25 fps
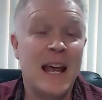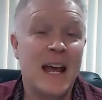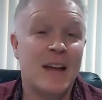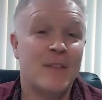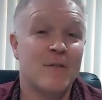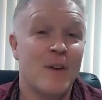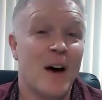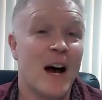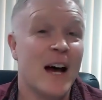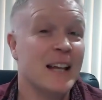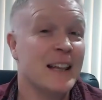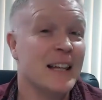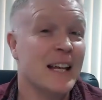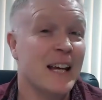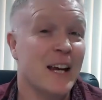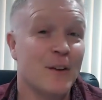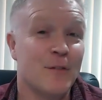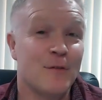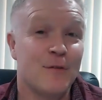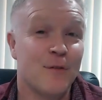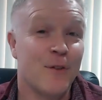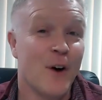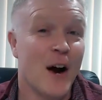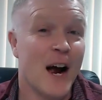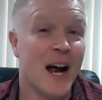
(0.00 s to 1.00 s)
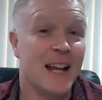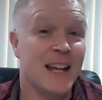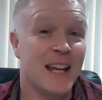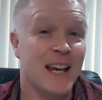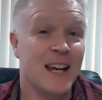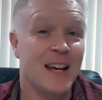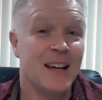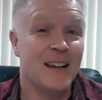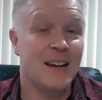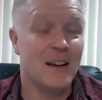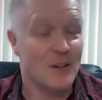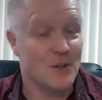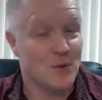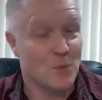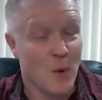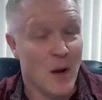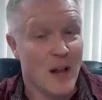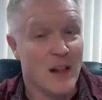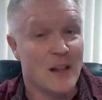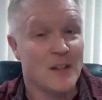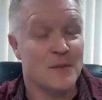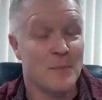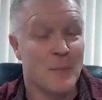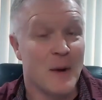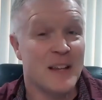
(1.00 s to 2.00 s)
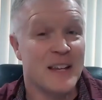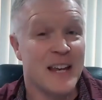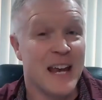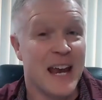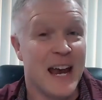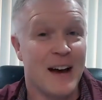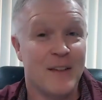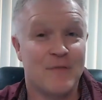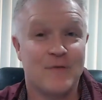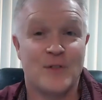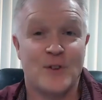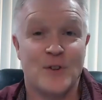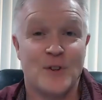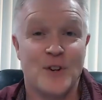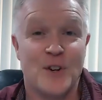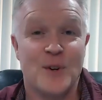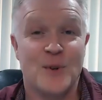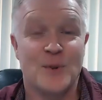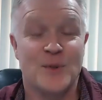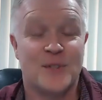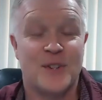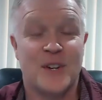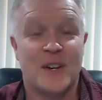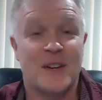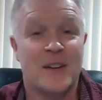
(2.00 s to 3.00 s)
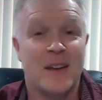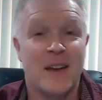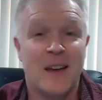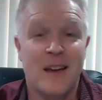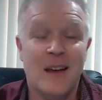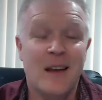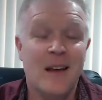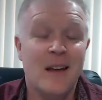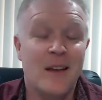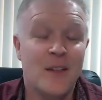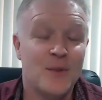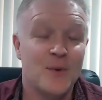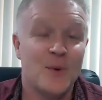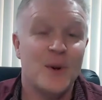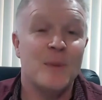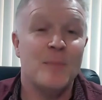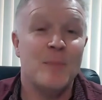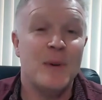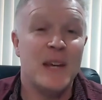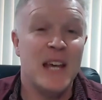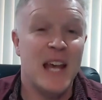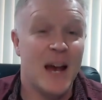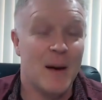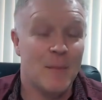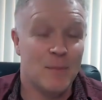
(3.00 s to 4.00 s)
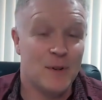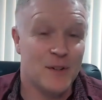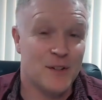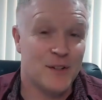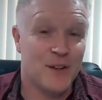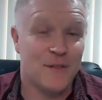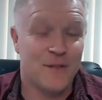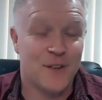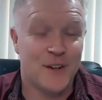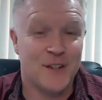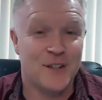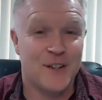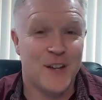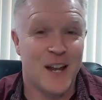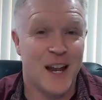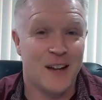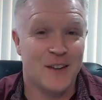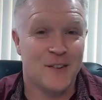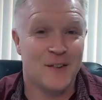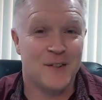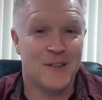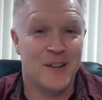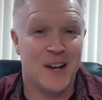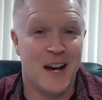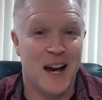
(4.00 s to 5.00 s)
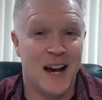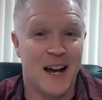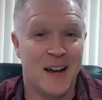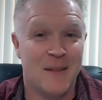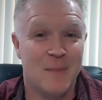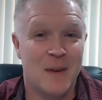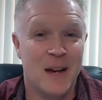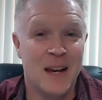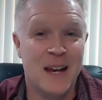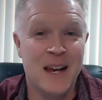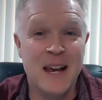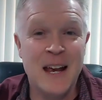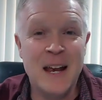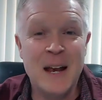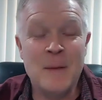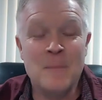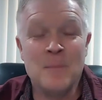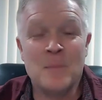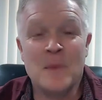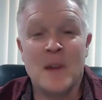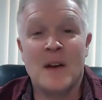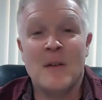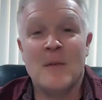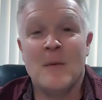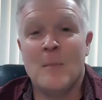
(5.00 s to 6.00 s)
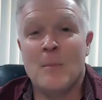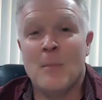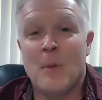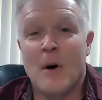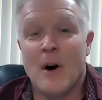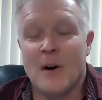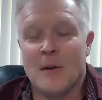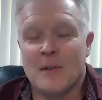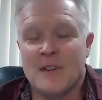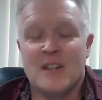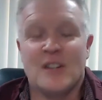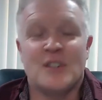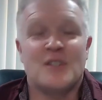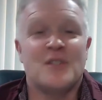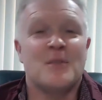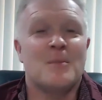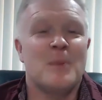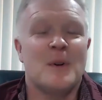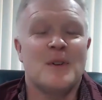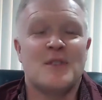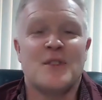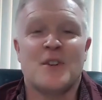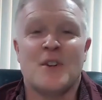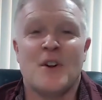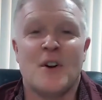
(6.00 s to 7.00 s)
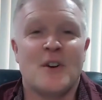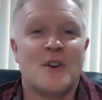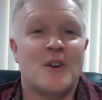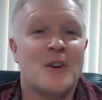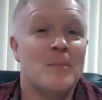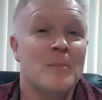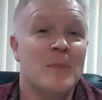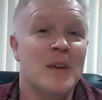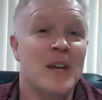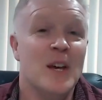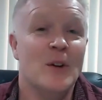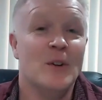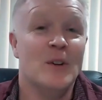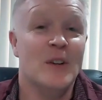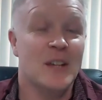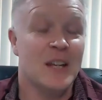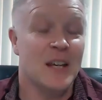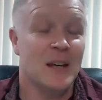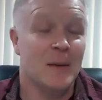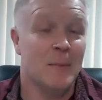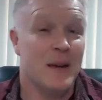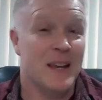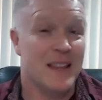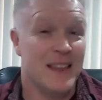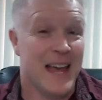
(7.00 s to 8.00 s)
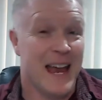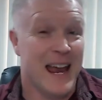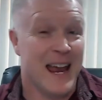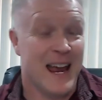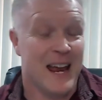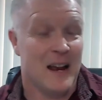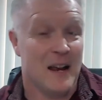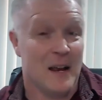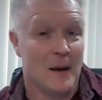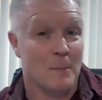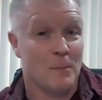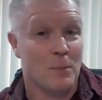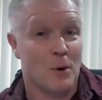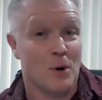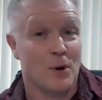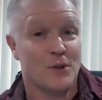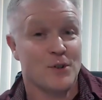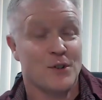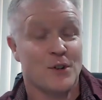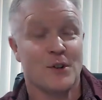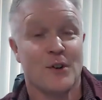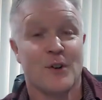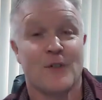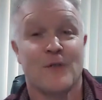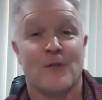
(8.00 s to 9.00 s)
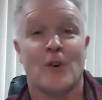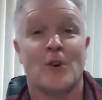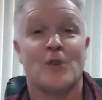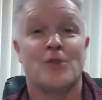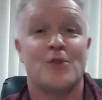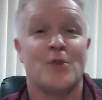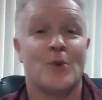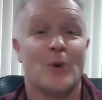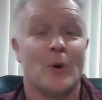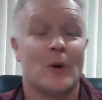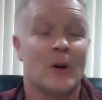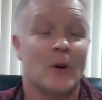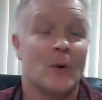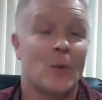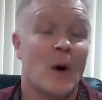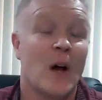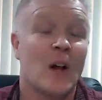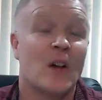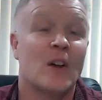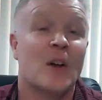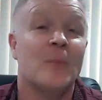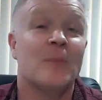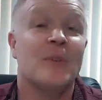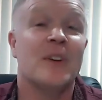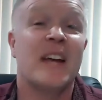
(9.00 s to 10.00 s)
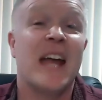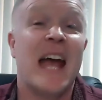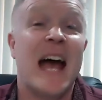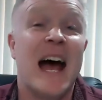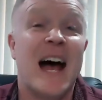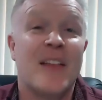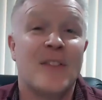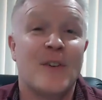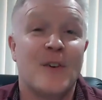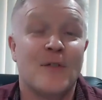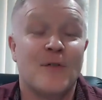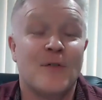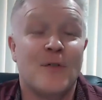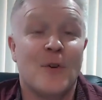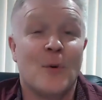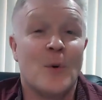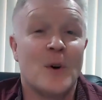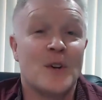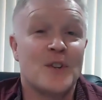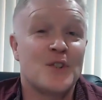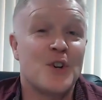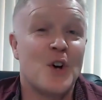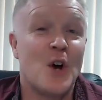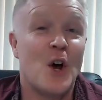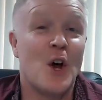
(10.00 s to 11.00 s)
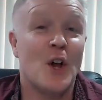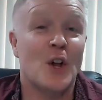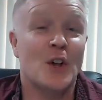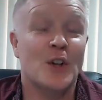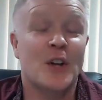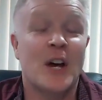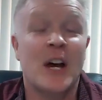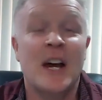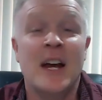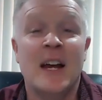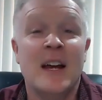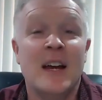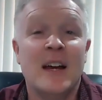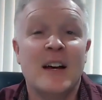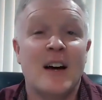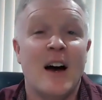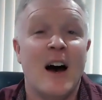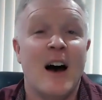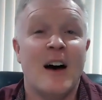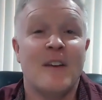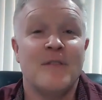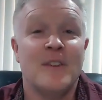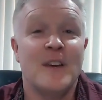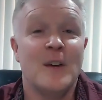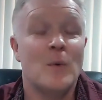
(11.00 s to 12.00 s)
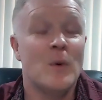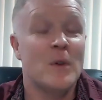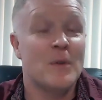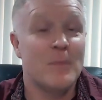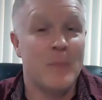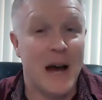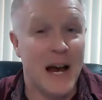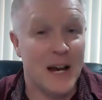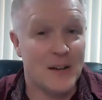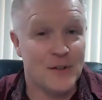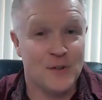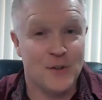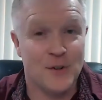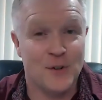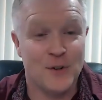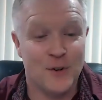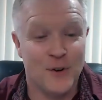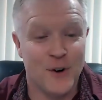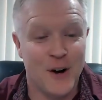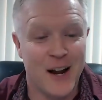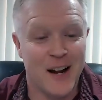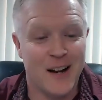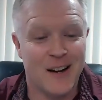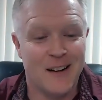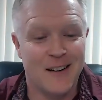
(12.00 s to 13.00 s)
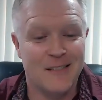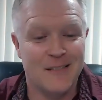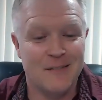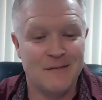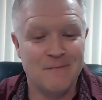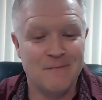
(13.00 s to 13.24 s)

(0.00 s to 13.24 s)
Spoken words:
And finally, on Friday, as well as Monday afternoons at 3 p.m. Pacific Standard Time, participants in our community, be they in person or virtual, are welcome to gather for what's called Coffee with Pastor Craig.